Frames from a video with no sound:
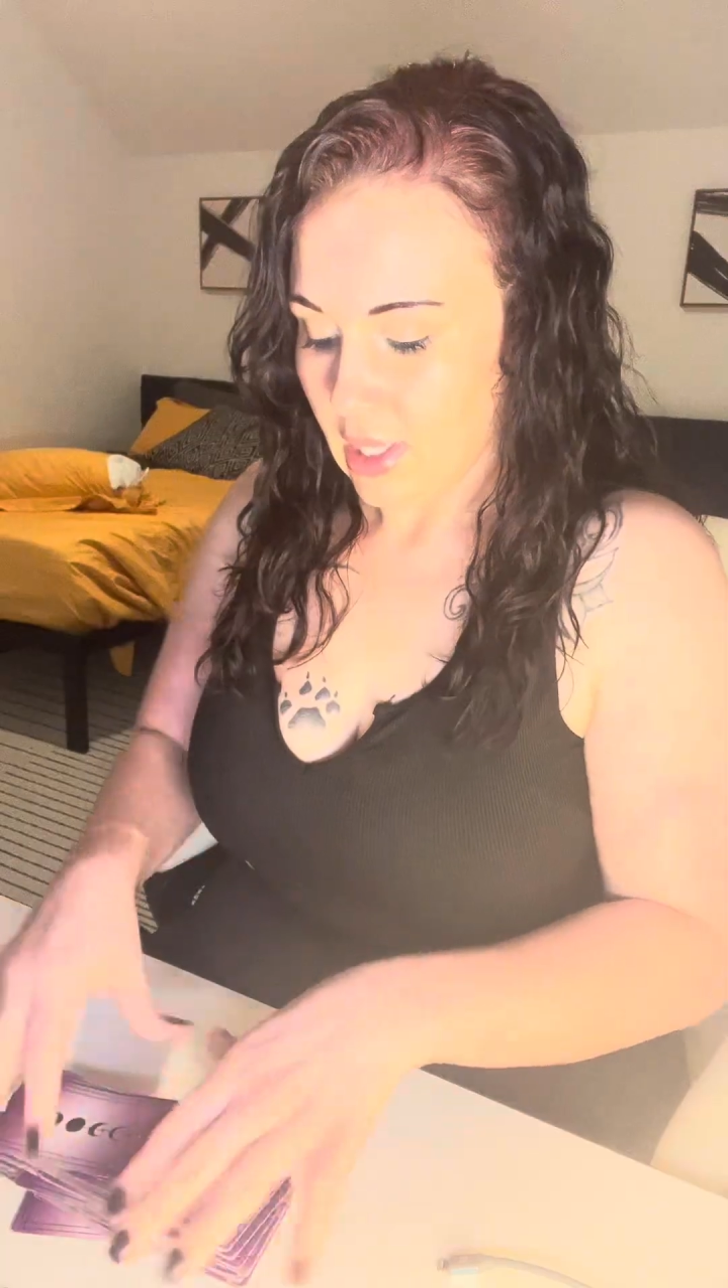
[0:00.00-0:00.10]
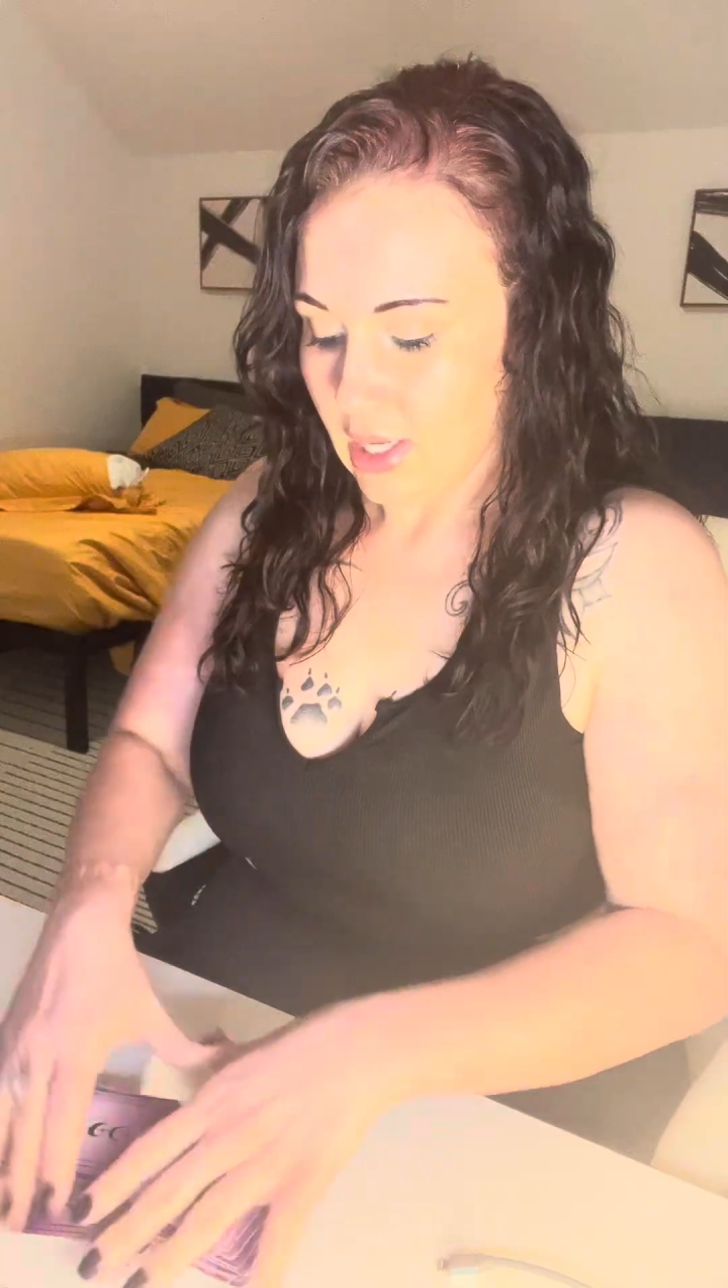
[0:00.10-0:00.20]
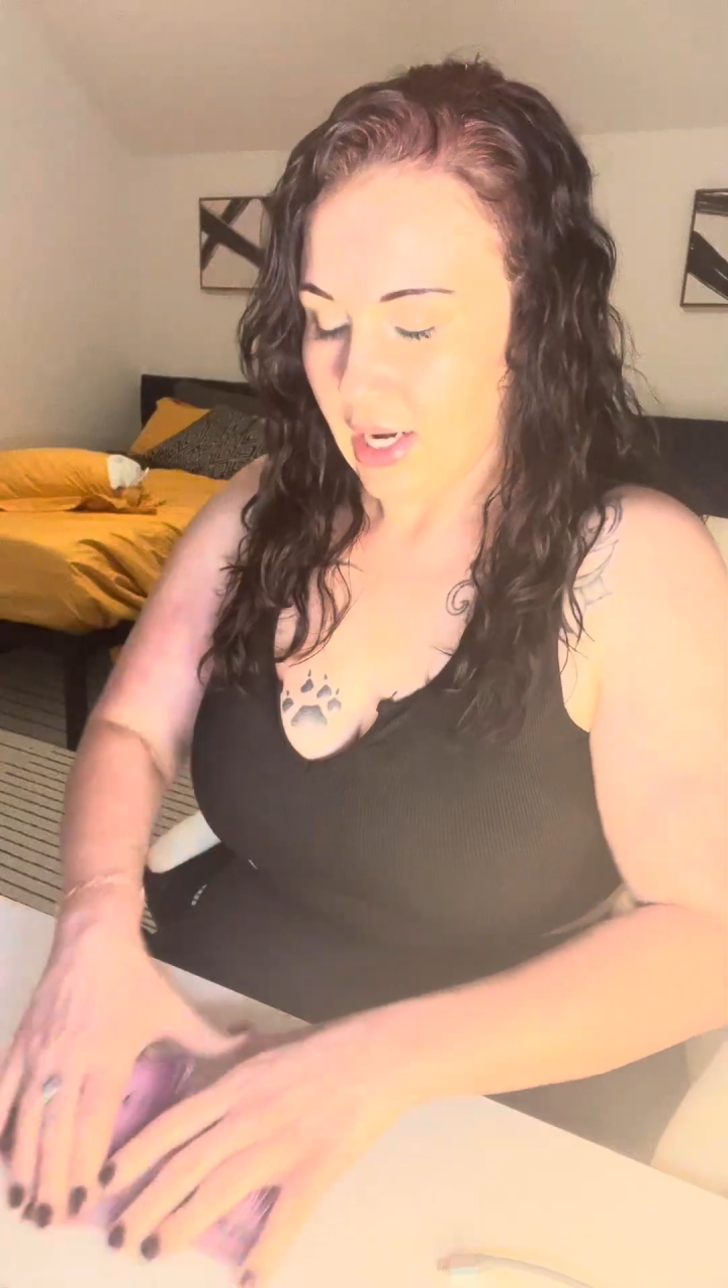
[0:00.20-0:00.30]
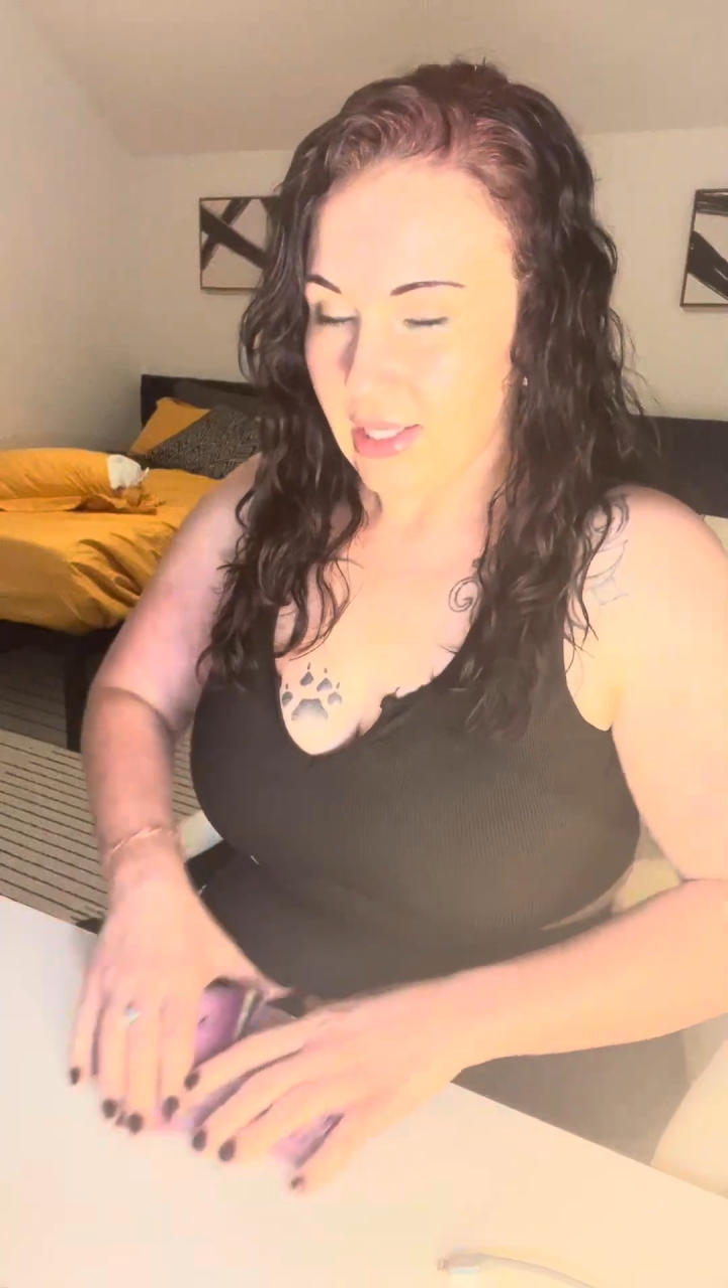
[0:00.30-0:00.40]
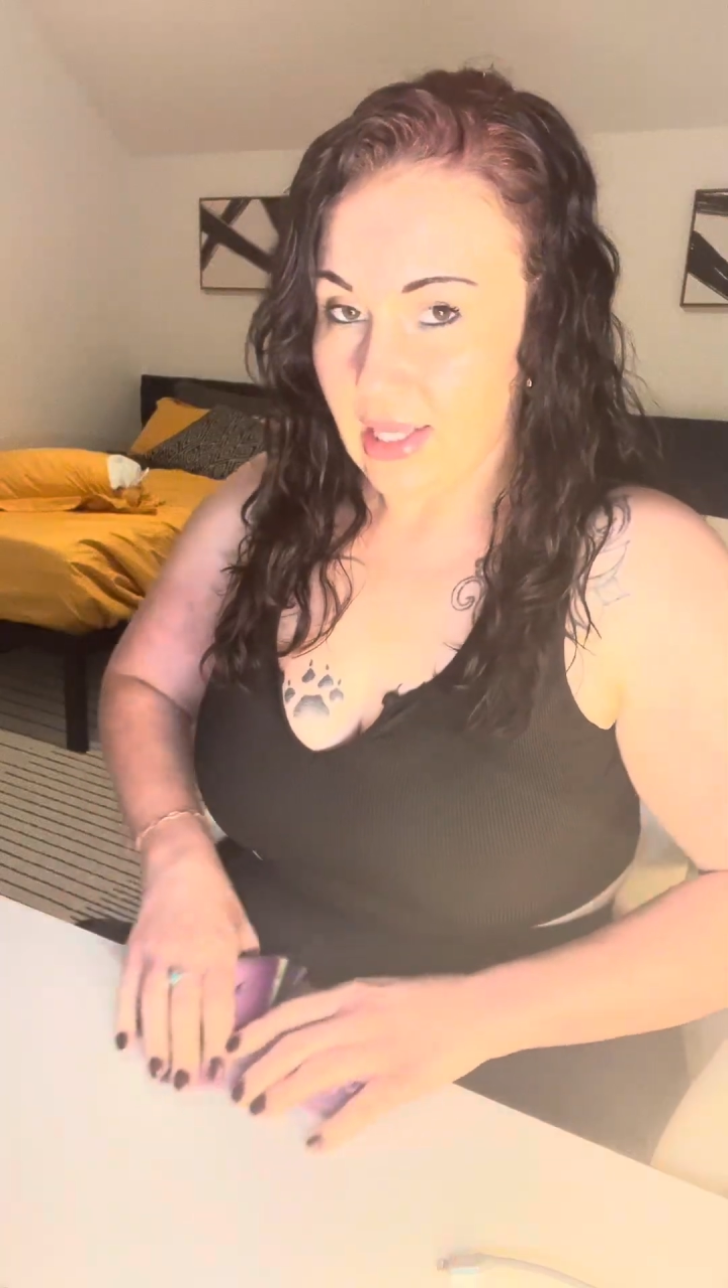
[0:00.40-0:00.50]

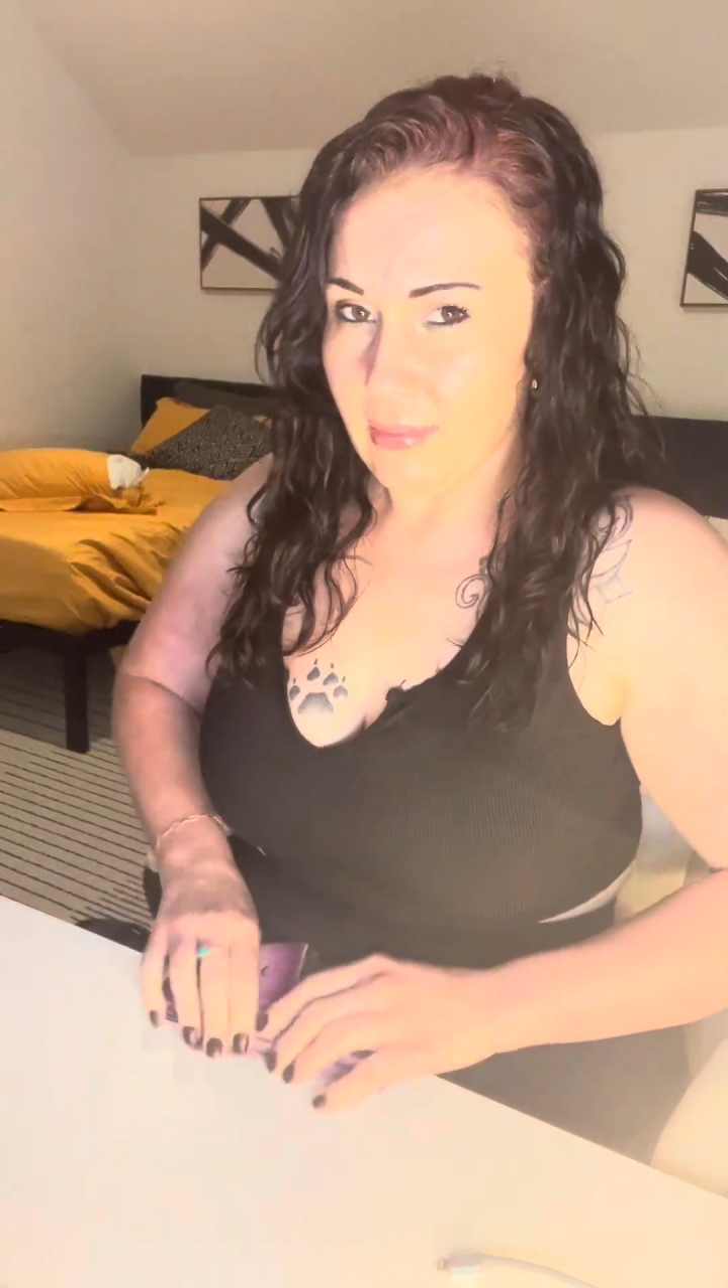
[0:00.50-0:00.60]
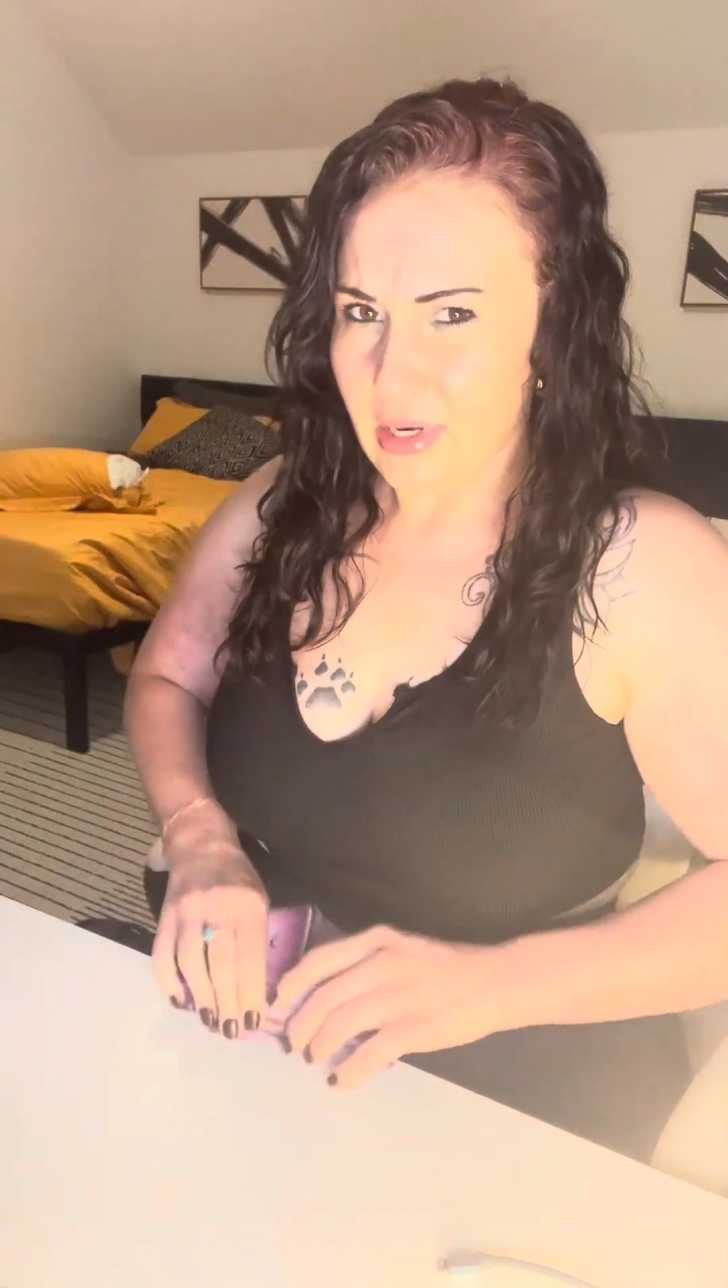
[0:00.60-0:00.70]
Like they